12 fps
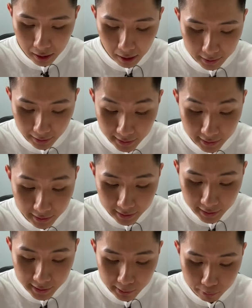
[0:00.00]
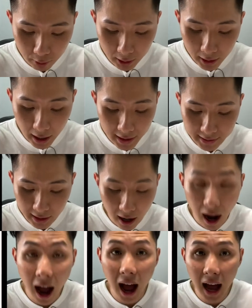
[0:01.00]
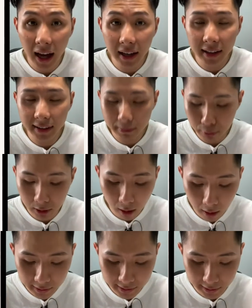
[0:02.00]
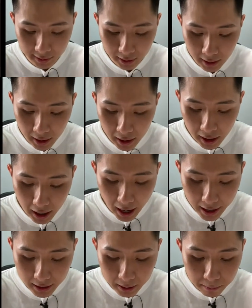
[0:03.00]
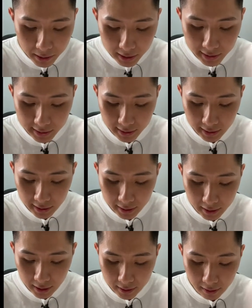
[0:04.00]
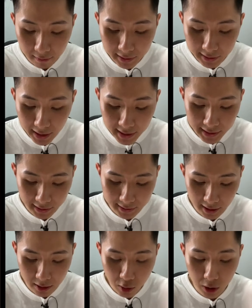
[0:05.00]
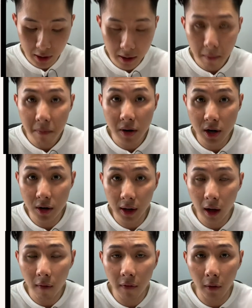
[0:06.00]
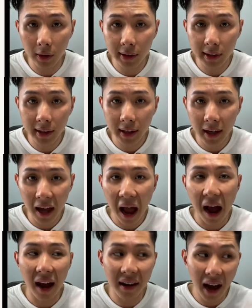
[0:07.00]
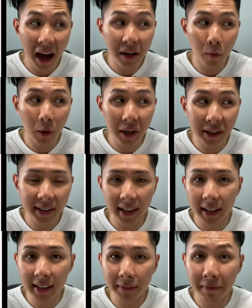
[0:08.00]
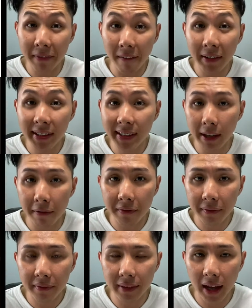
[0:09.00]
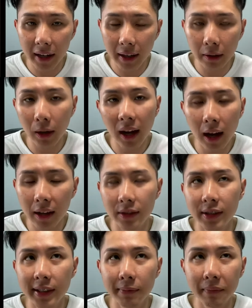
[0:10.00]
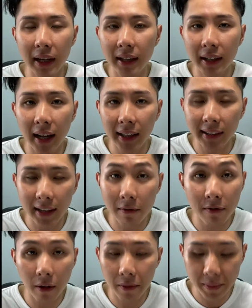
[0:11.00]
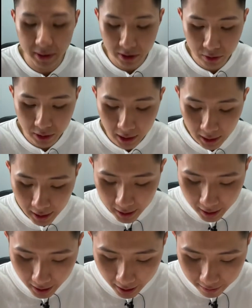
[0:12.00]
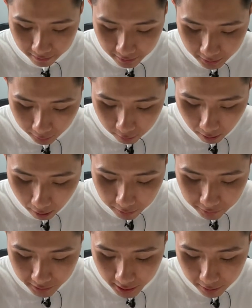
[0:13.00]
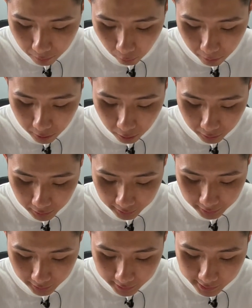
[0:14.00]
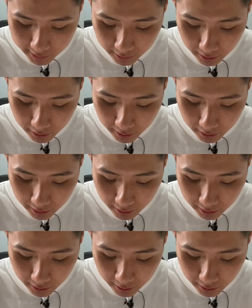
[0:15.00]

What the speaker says: let's say this spring has a high spring constant, and it means there's less extension per unit force. In other words, it's very stiff that it can't just make it extend very much. And the graph of it will look like this.